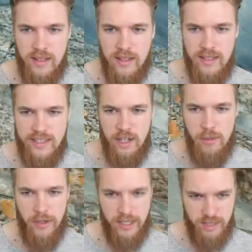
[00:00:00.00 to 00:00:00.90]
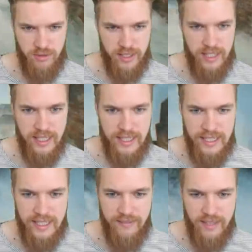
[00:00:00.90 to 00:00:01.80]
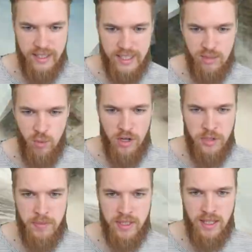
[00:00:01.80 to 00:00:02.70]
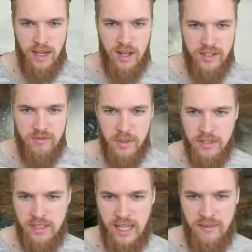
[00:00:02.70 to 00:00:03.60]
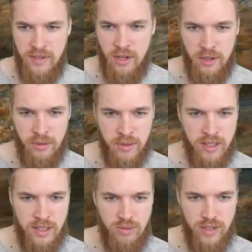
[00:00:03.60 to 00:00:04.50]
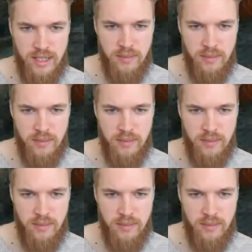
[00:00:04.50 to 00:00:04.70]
There's no point in us really leaving these worshippers alive because they have no real